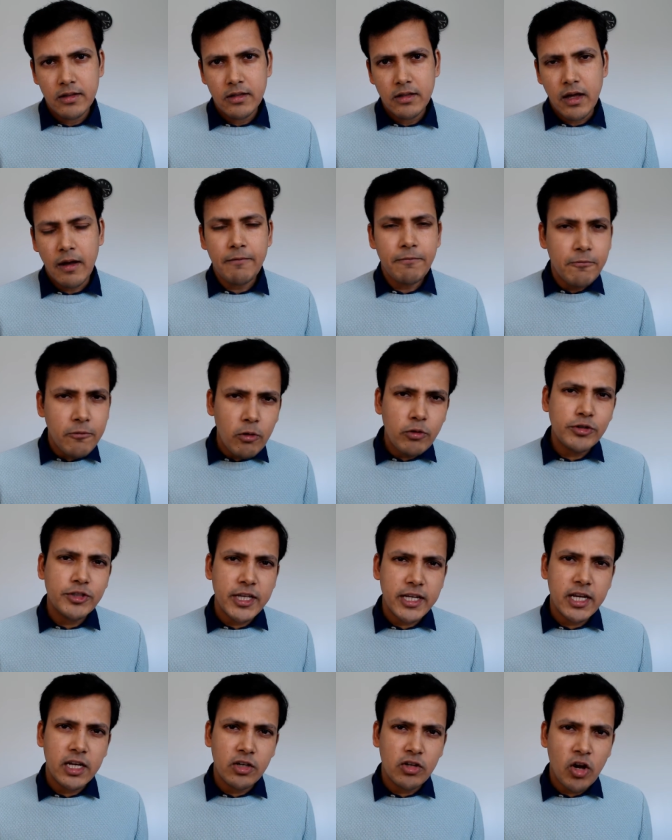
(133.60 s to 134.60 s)
Of course, they
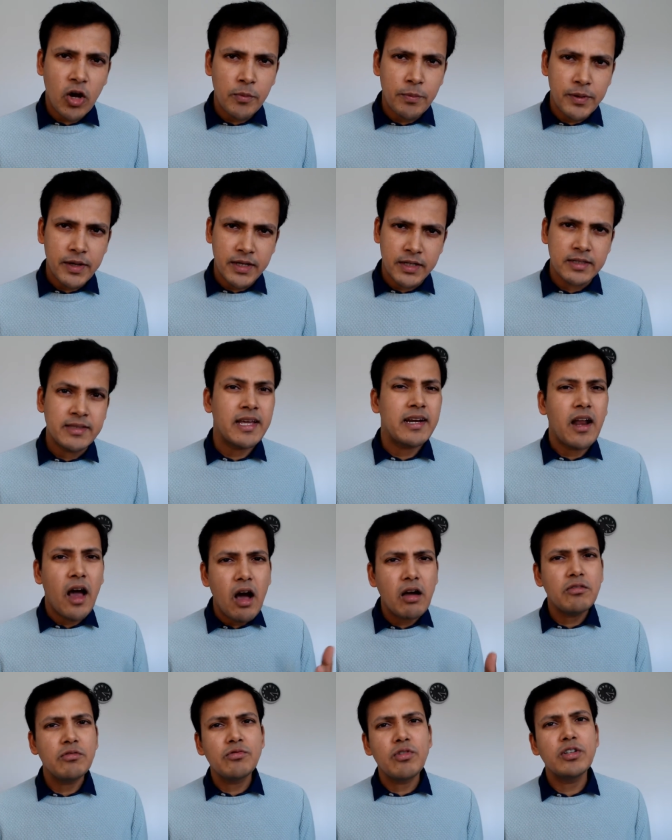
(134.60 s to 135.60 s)
can copy it. Then how
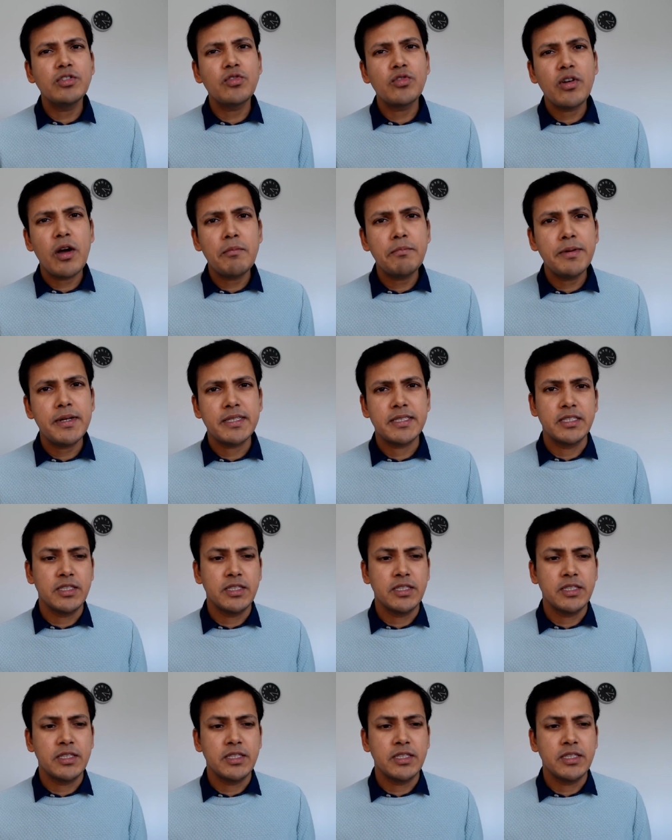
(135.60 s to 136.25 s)
are you going to compete?